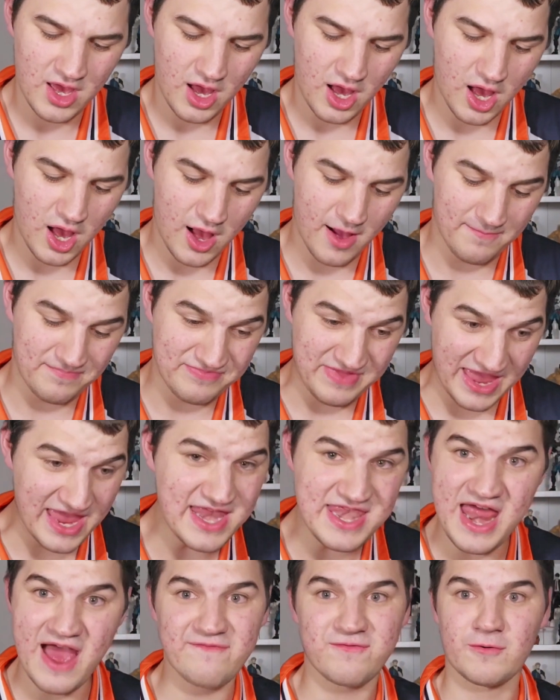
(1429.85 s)

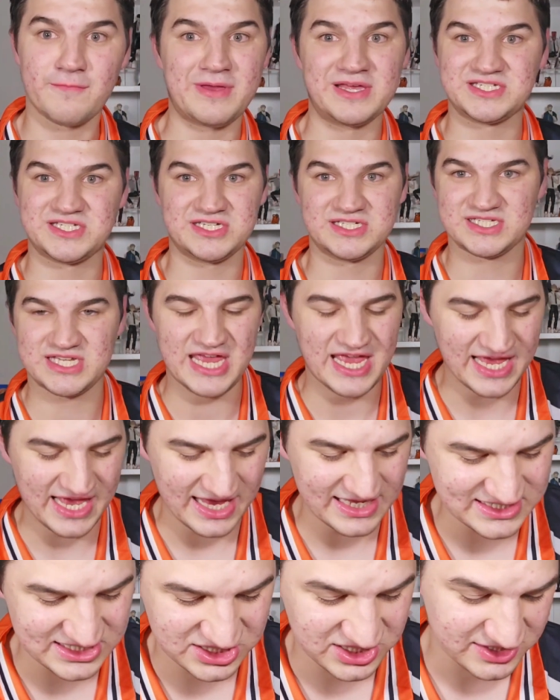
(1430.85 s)
It never misses.
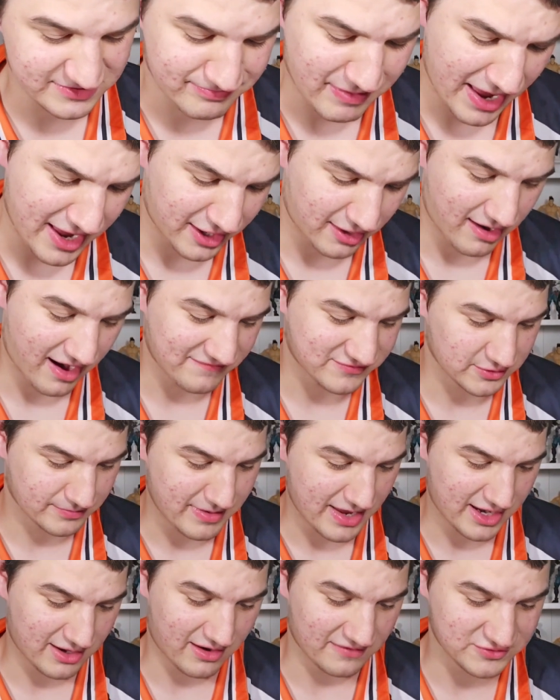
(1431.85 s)
It's just banger after
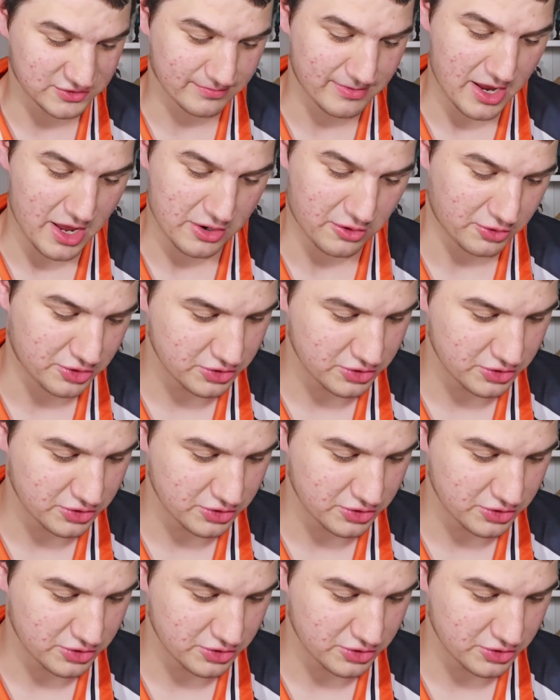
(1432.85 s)
banger after banger.